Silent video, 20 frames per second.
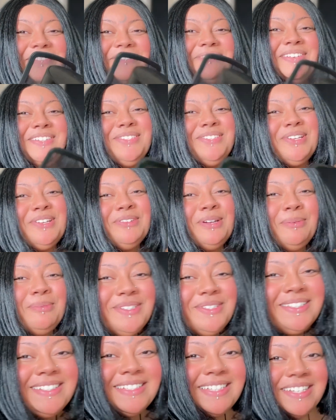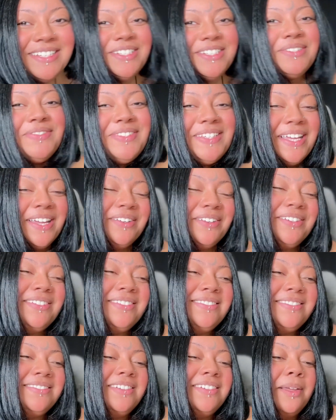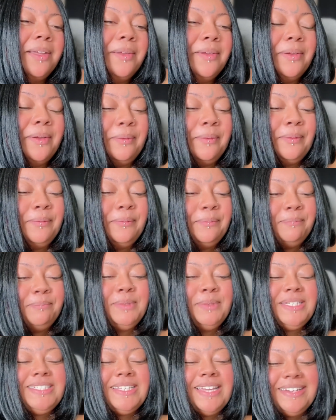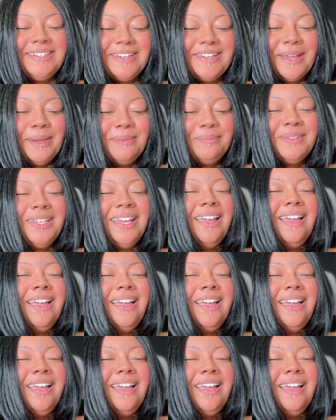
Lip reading: Physical representation of Saturn. Big daddy time.